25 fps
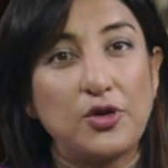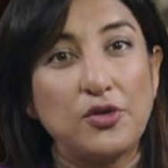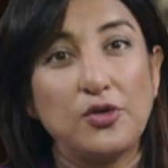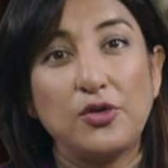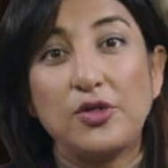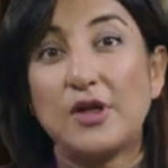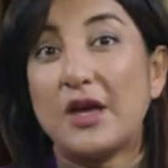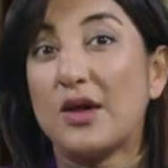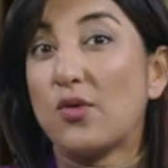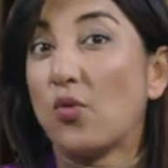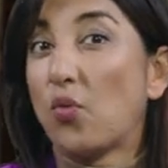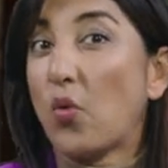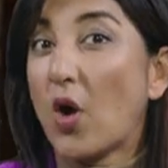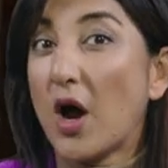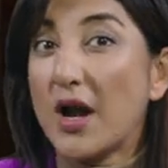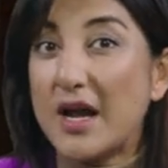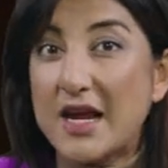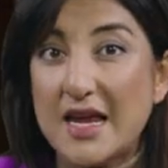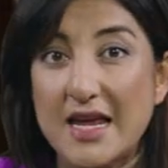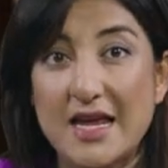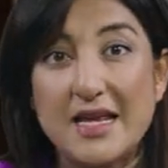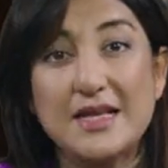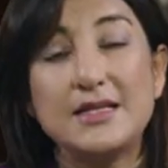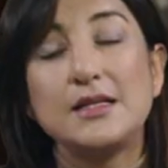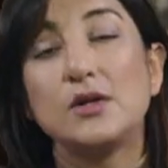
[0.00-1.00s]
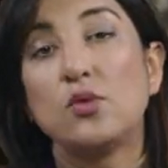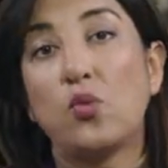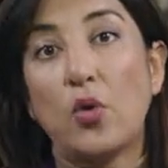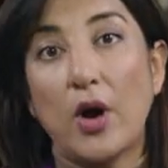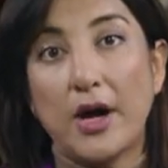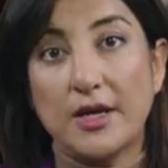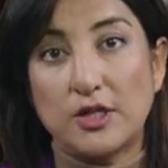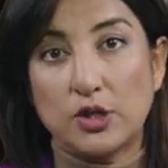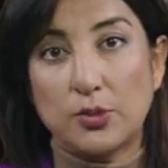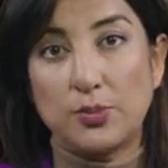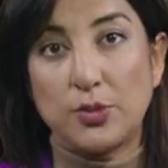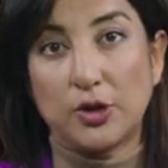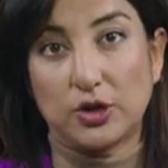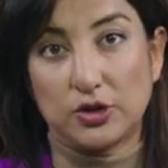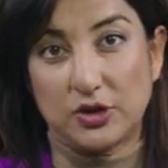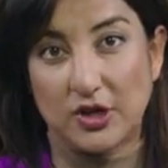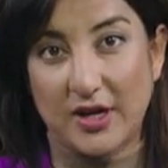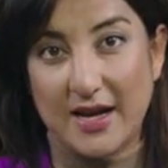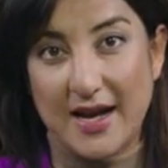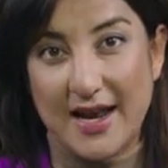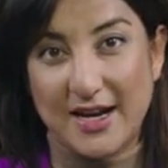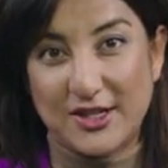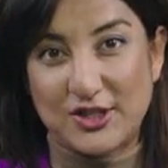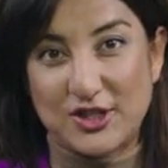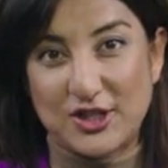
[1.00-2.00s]
you, the one easy way to build
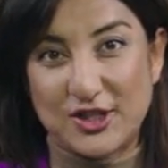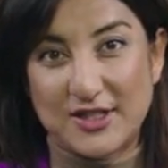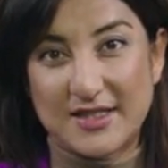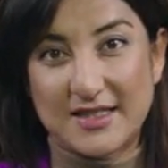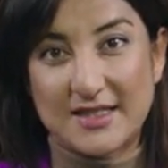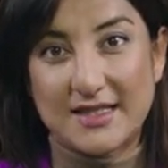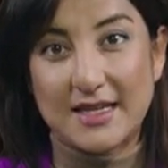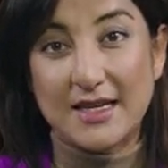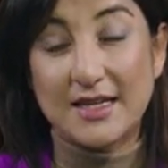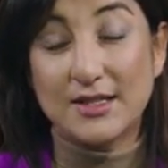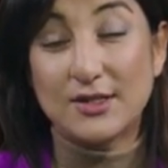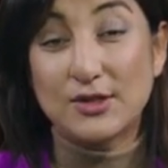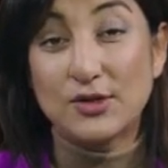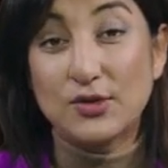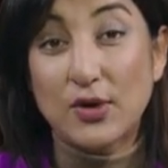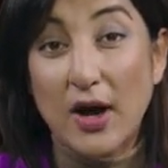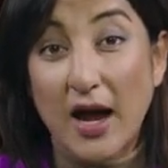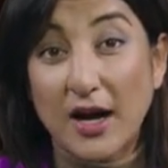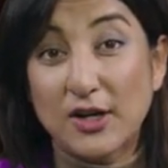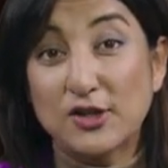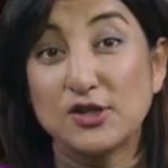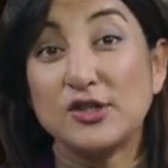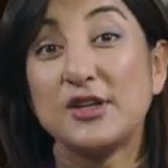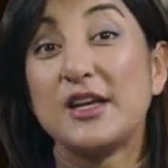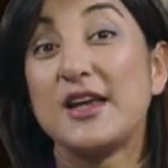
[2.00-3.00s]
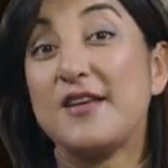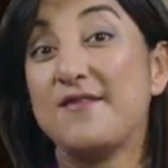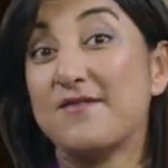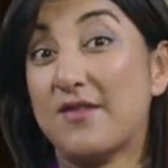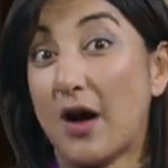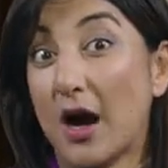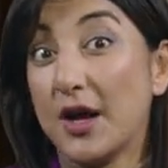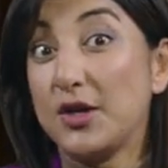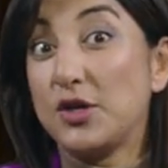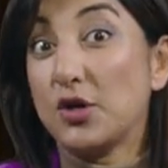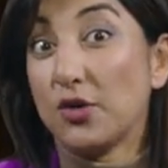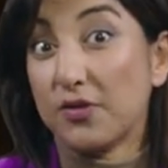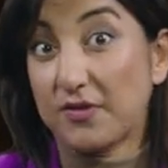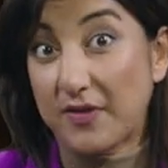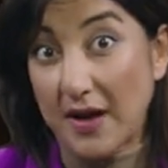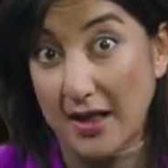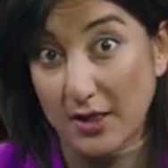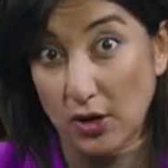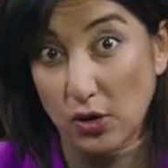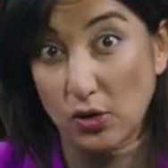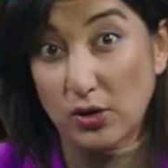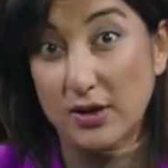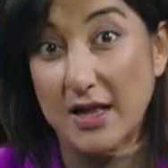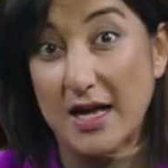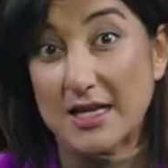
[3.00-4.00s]
connections is to actually invite your
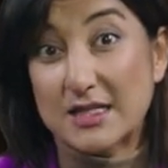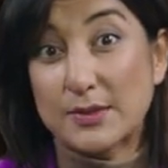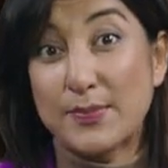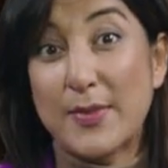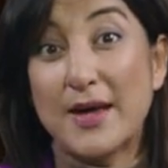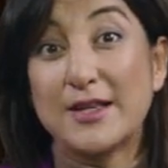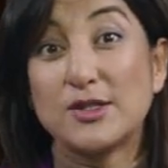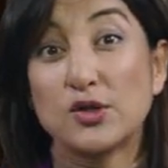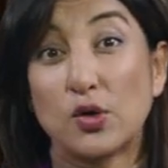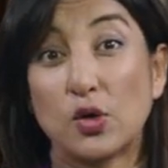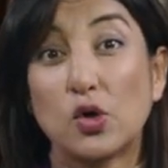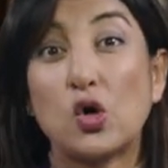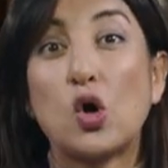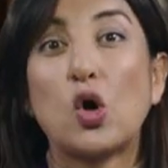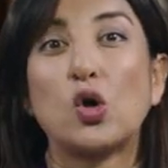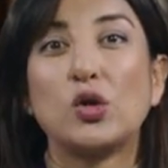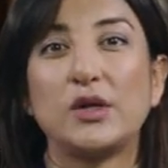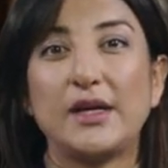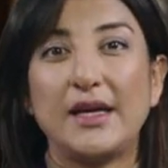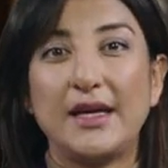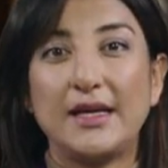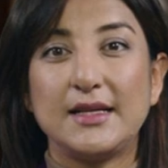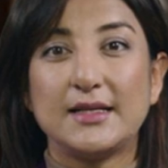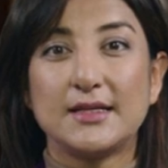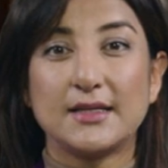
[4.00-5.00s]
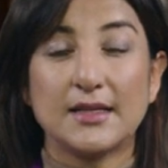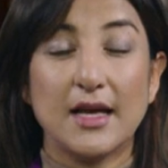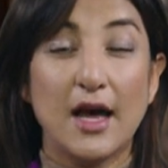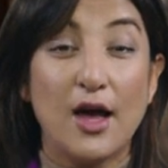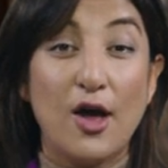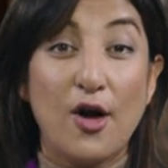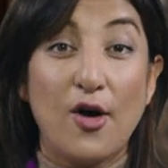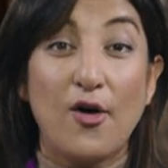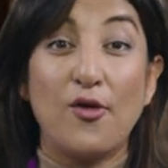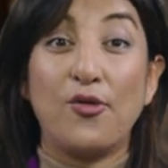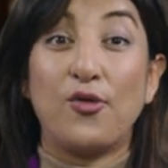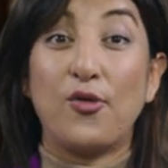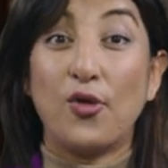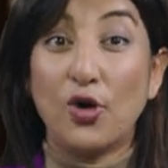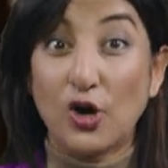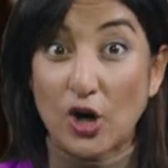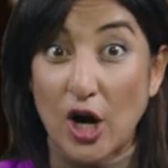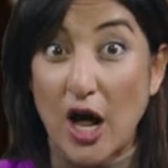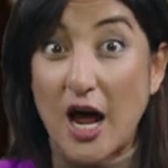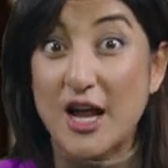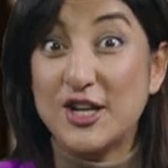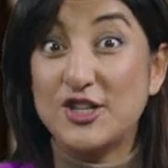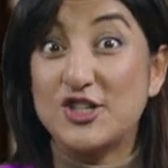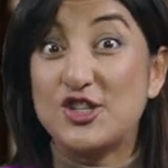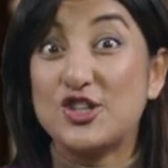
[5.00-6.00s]
fellow classmates or colleagues for
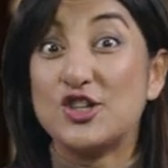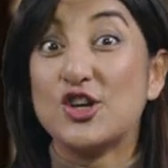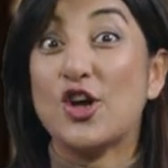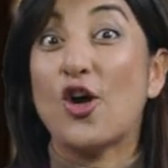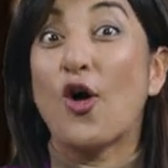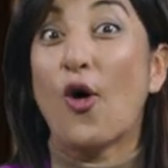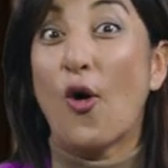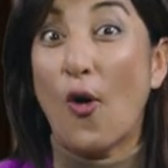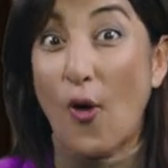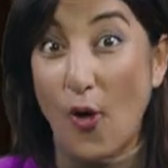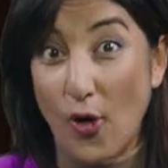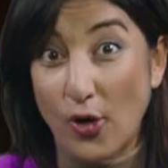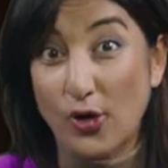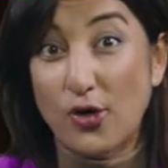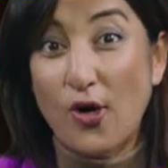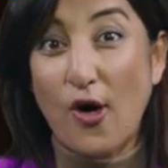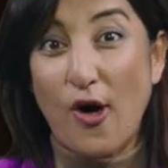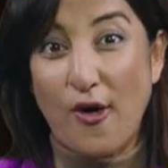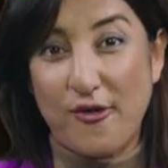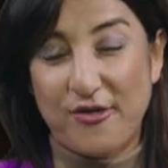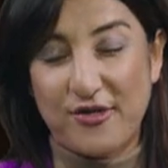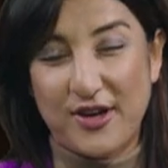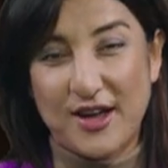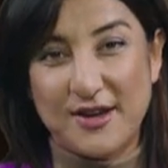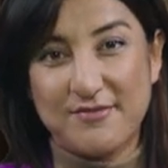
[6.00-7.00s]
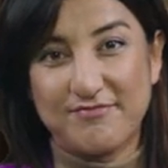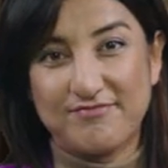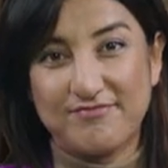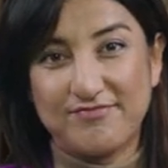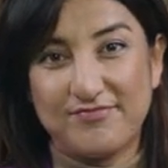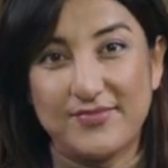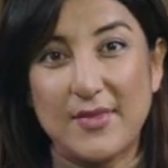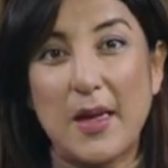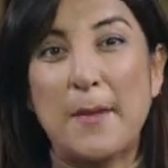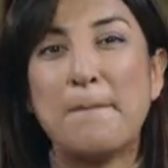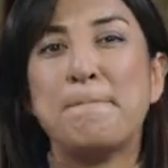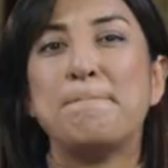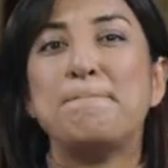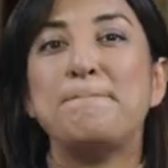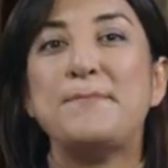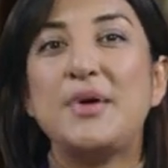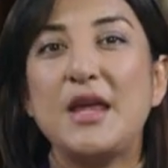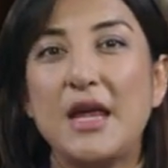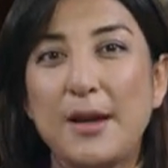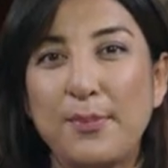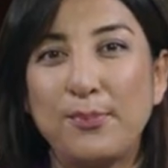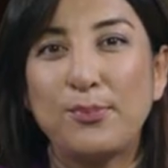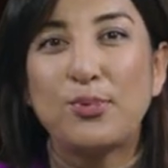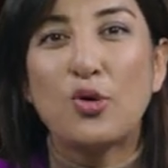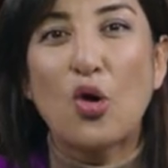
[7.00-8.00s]
lunch or coffee.
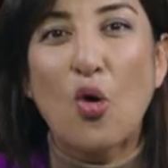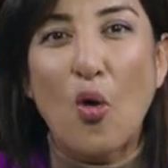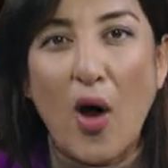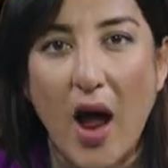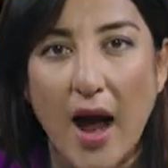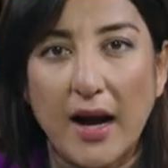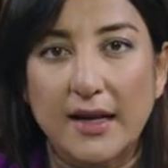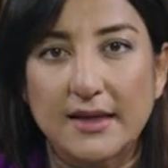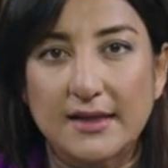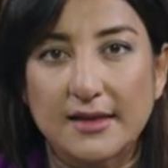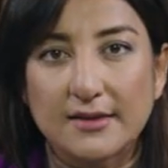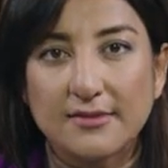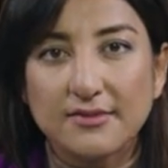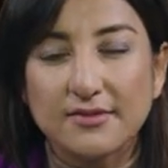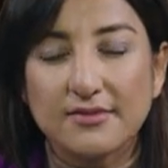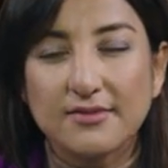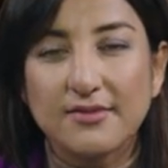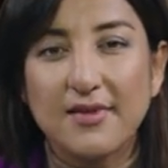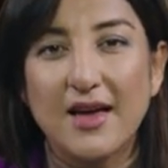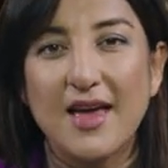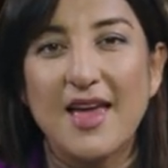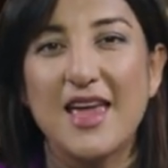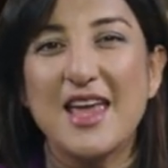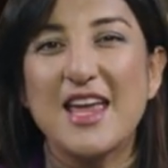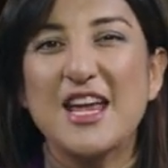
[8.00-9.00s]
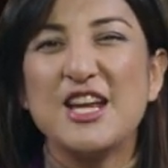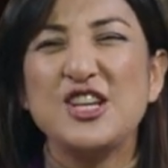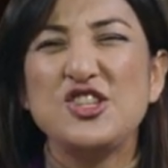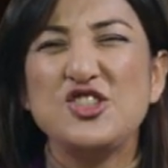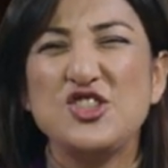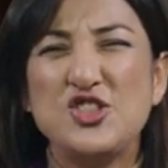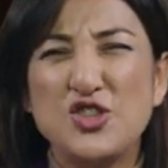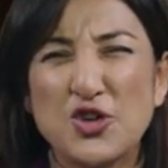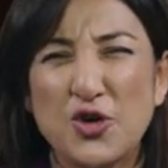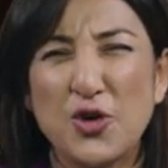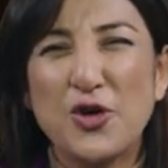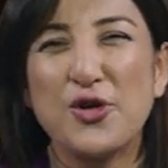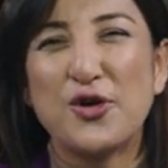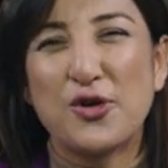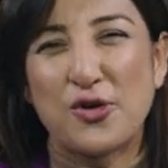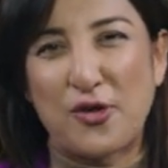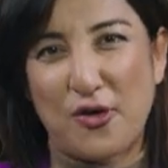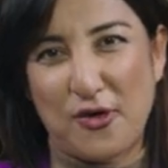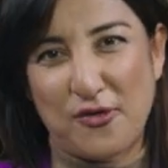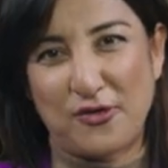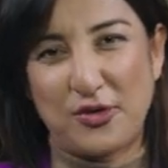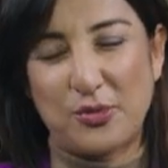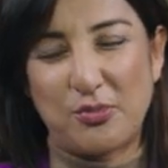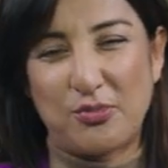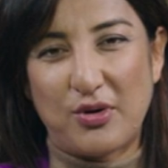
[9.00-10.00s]
Be proactive. Enjoy your
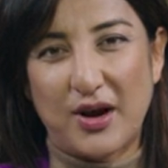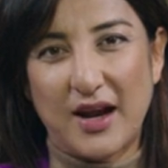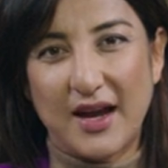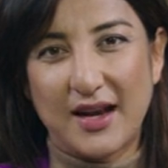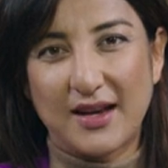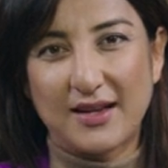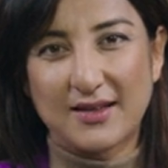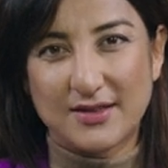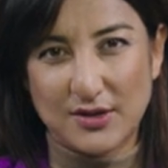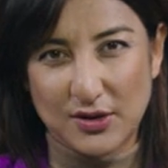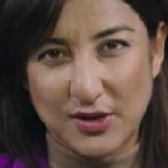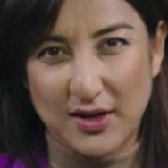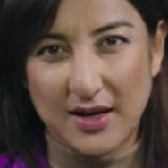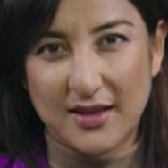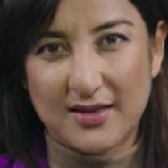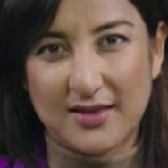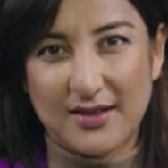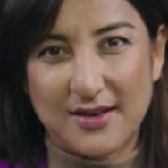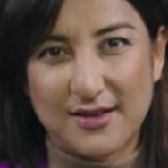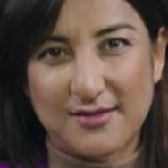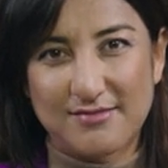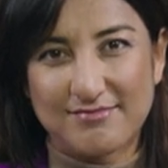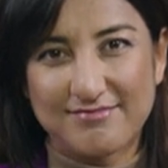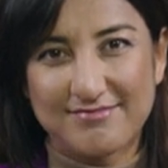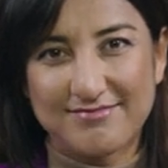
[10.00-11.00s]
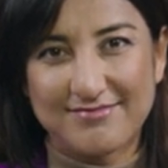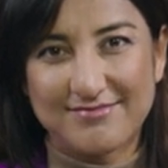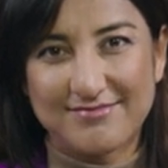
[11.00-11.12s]
coffee break together.